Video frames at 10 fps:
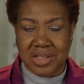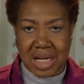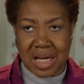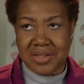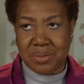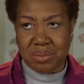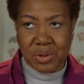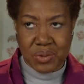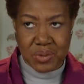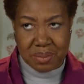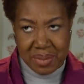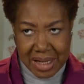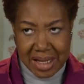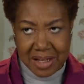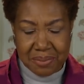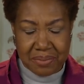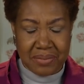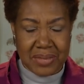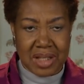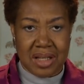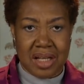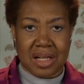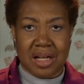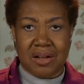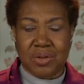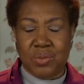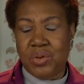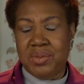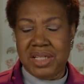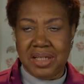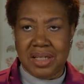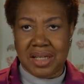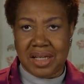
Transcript: jazz and blues band called the Ruby